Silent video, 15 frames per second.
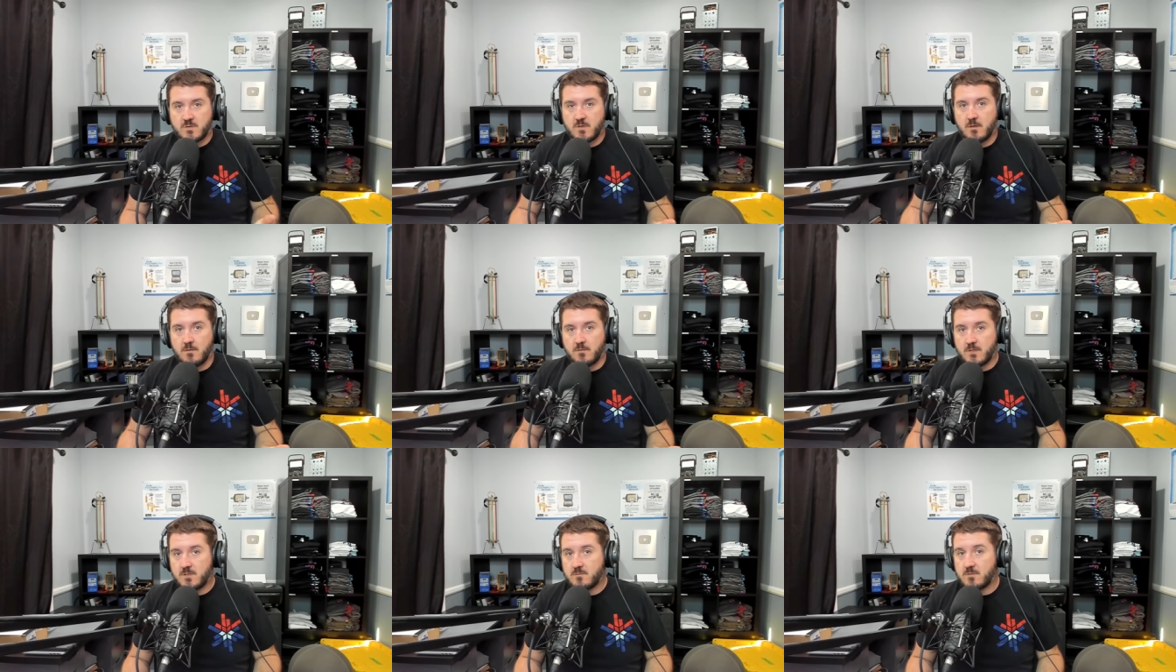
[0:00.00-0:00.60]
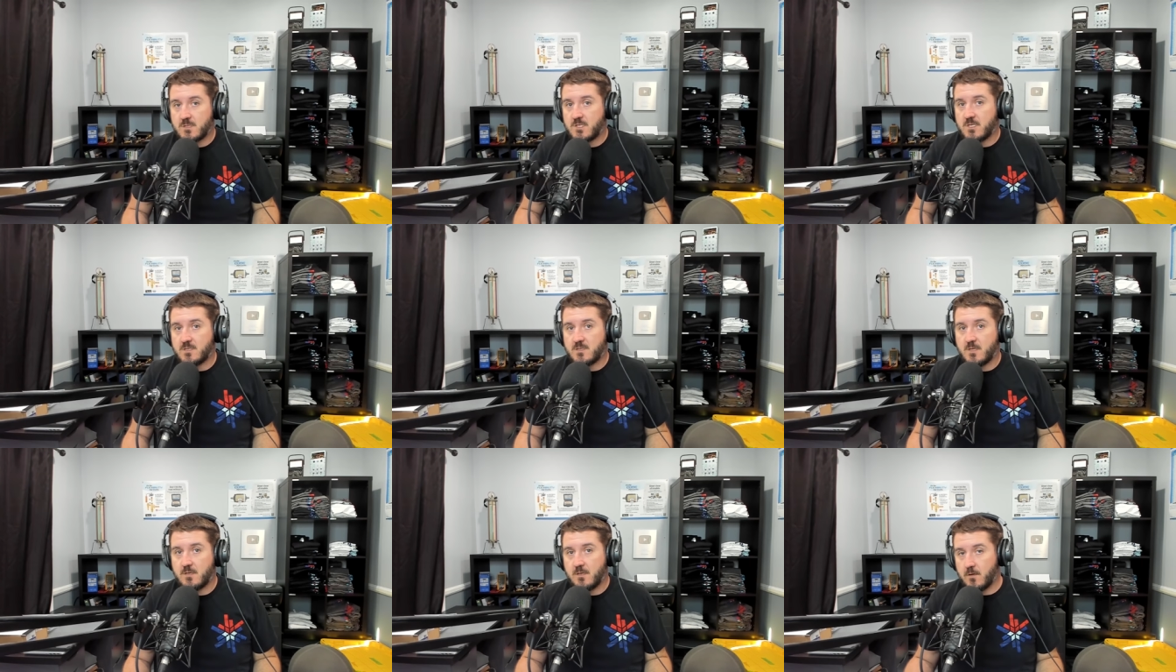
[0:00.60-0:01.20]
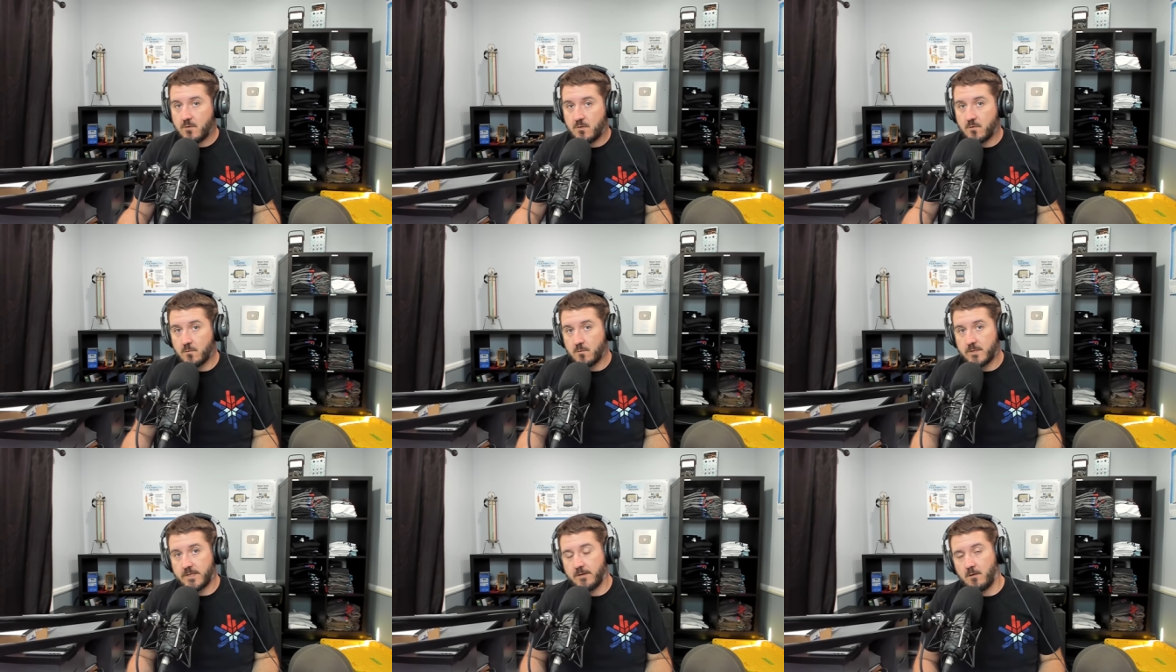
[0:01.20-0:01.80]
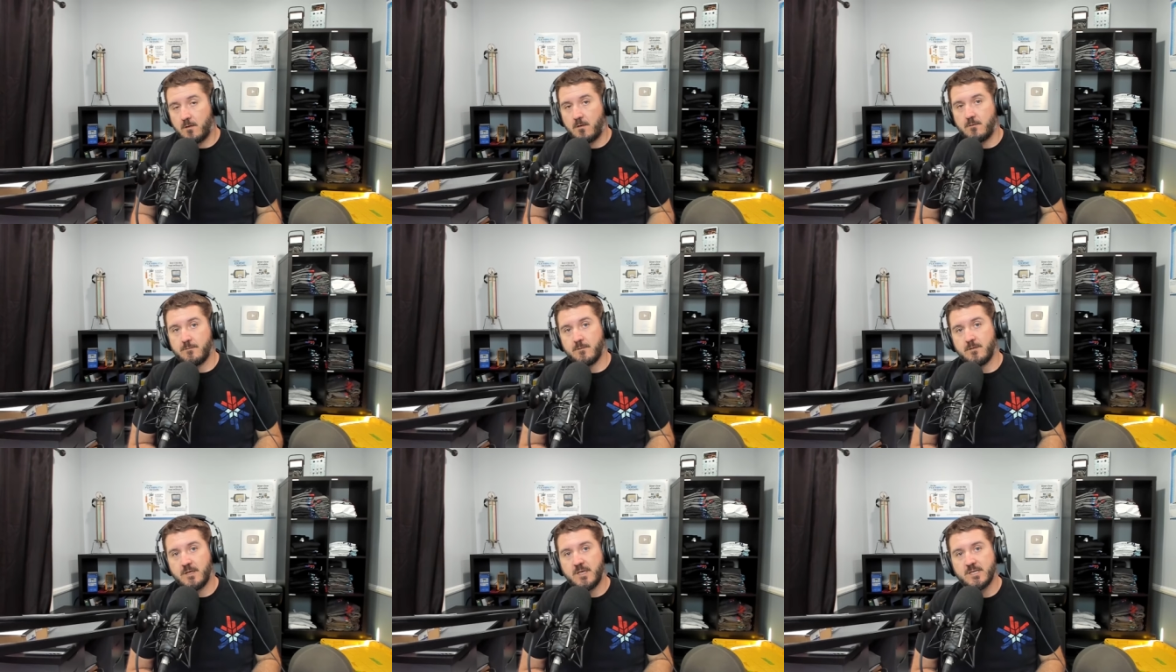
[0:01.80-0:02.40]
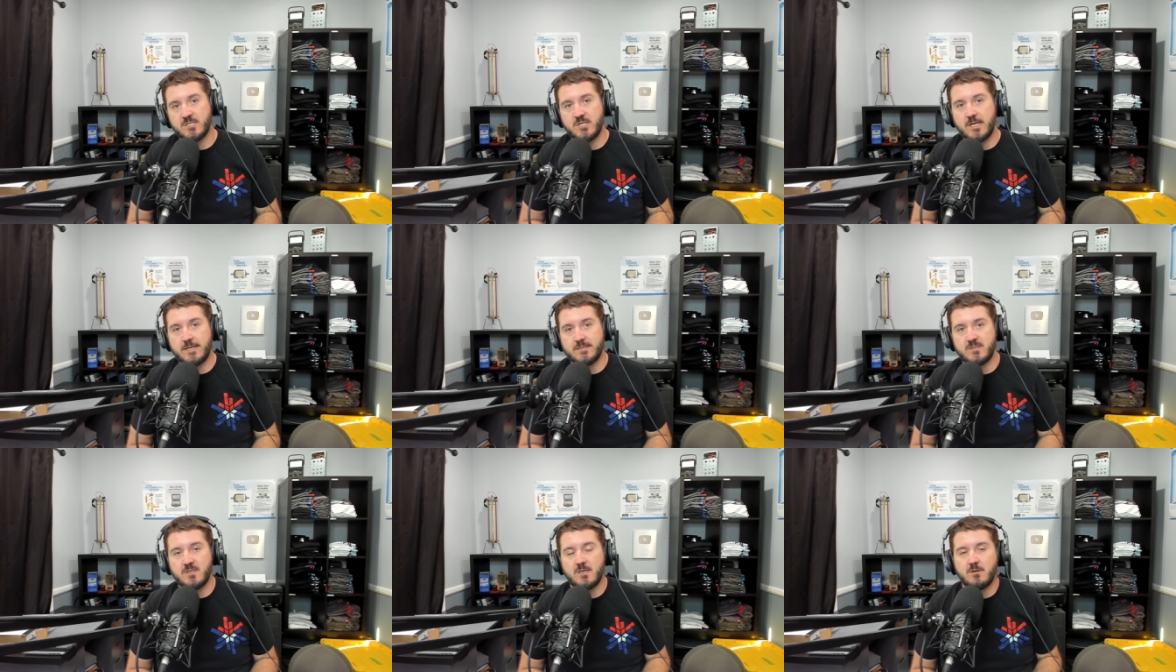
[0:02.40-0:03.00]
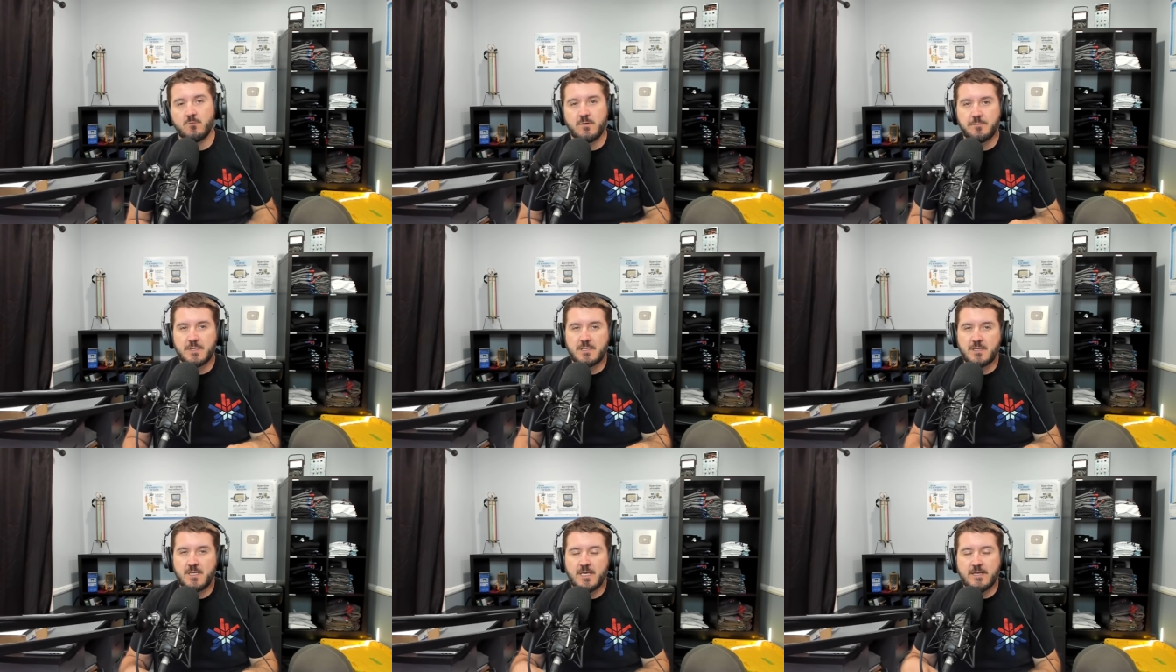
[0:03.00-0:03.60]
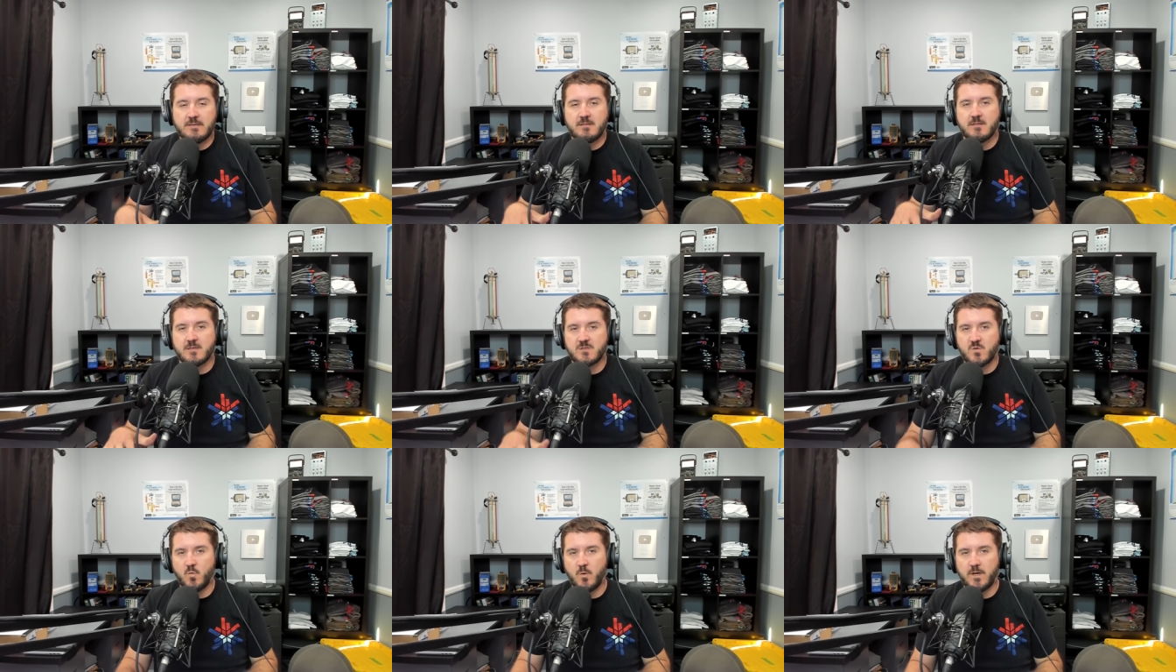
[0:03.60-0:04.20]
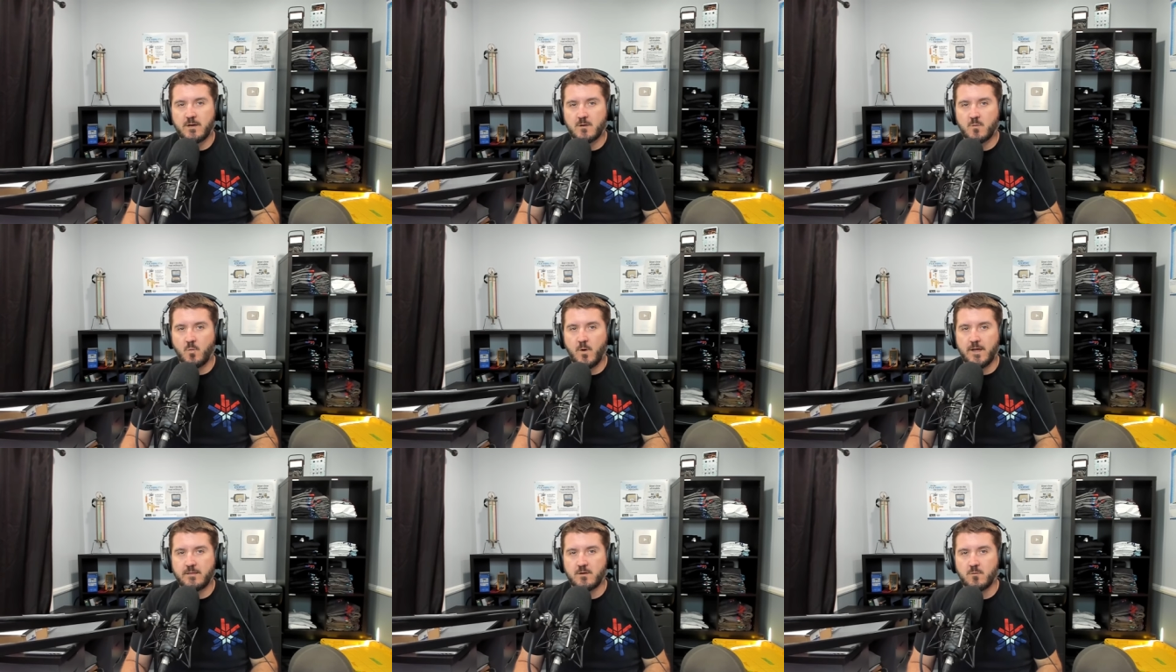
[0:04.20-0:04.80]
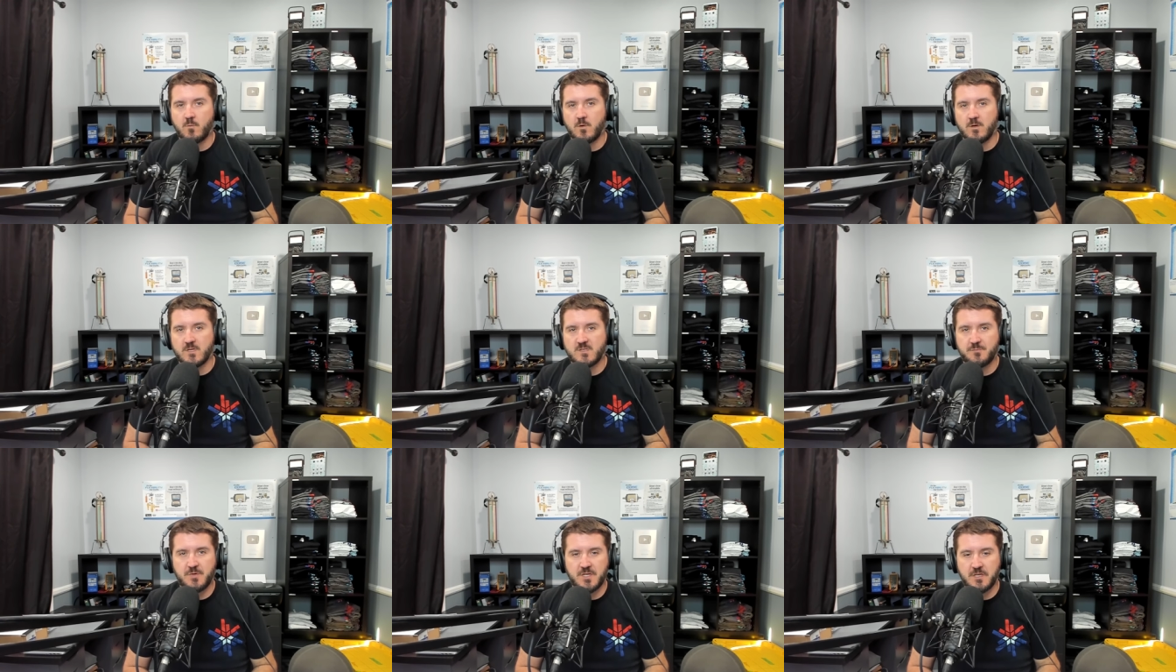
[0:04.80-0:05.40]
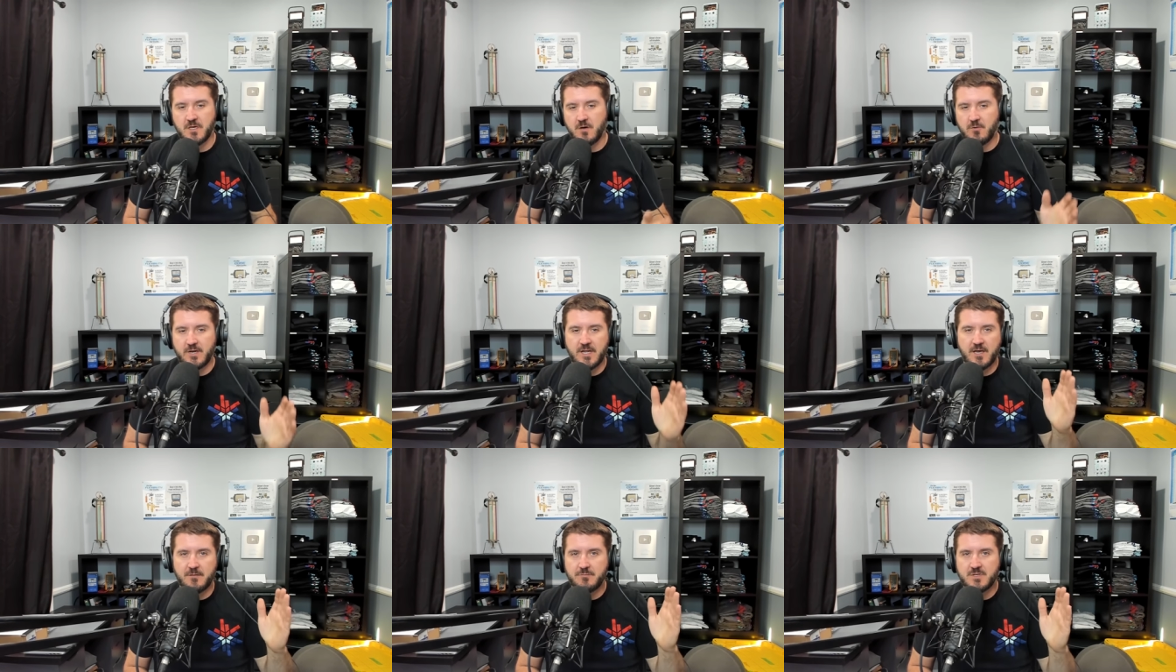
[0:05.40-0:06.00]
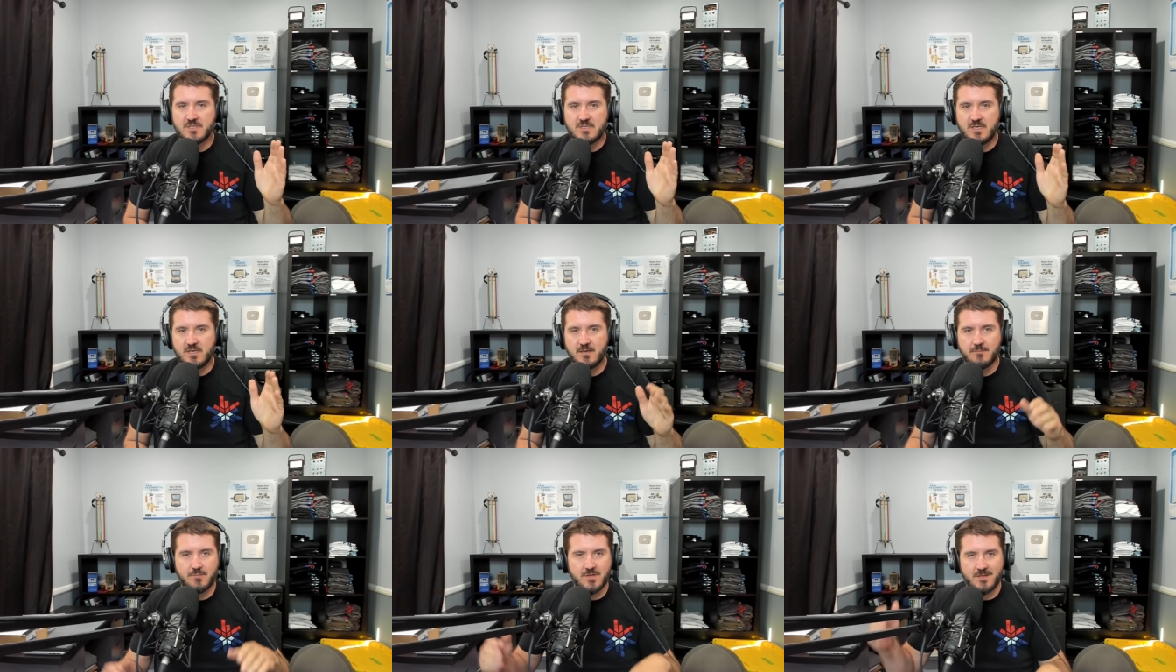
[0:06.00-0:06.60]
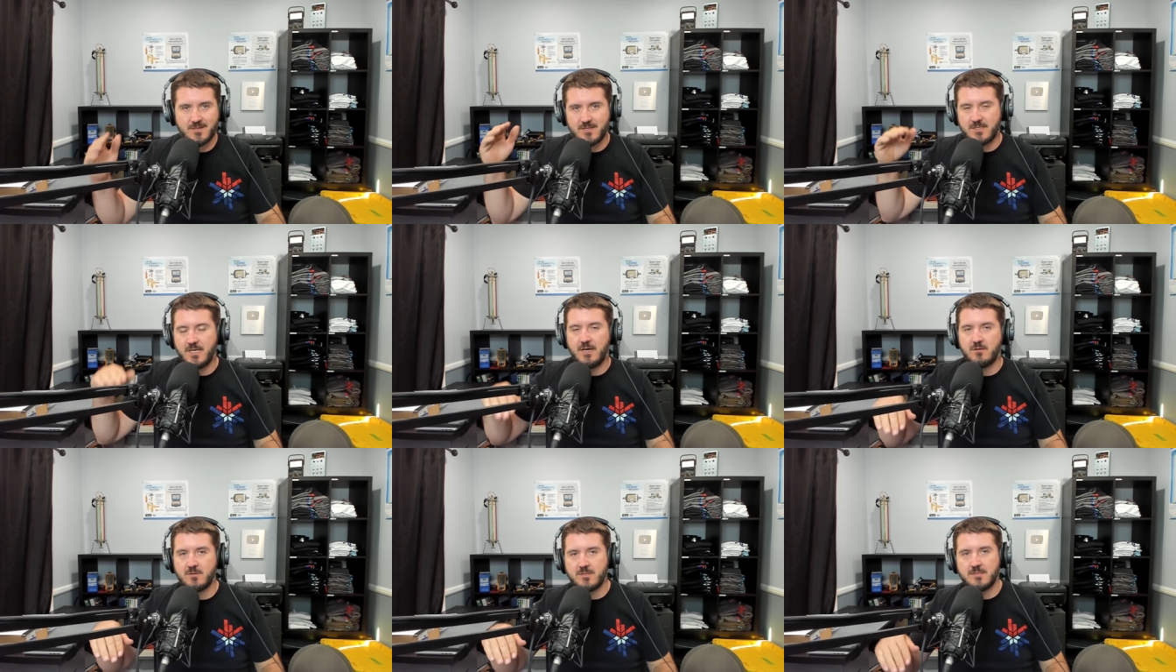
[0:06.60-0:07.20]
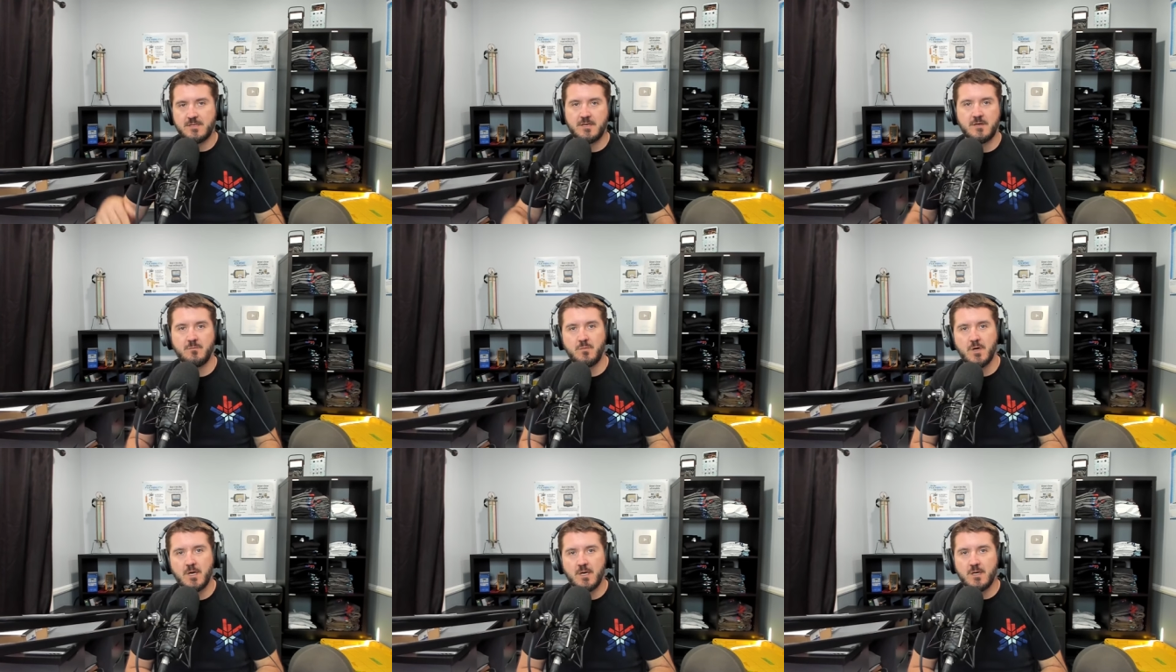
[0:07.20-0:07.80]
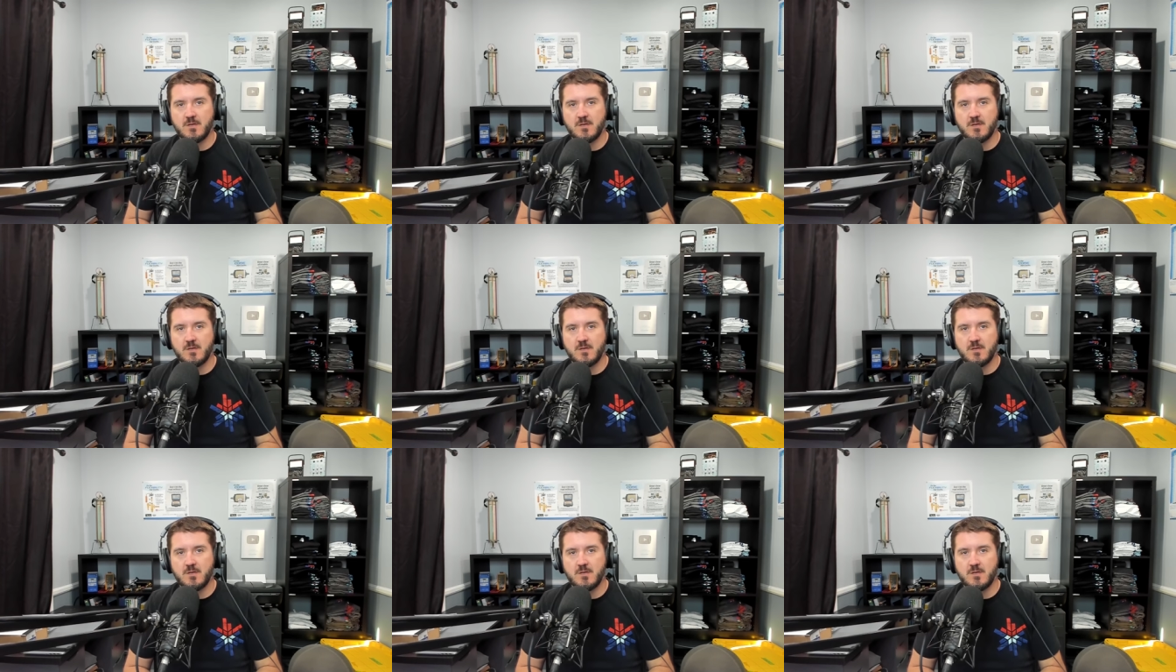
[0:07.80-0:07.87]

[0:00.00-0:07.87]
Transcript: So this was just a no cooling call for the kitchen A C. We've been getting this weird weather where it's been going up in temp and then down in temp.